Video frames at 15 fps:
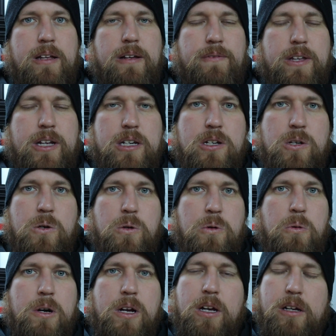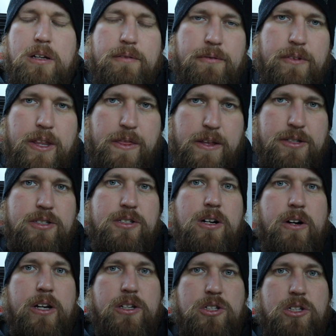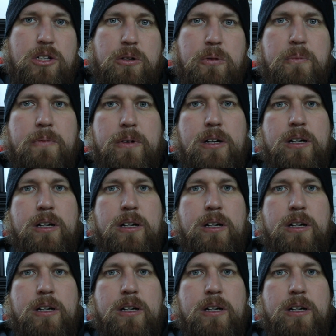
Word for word: If they do, then this is our issue.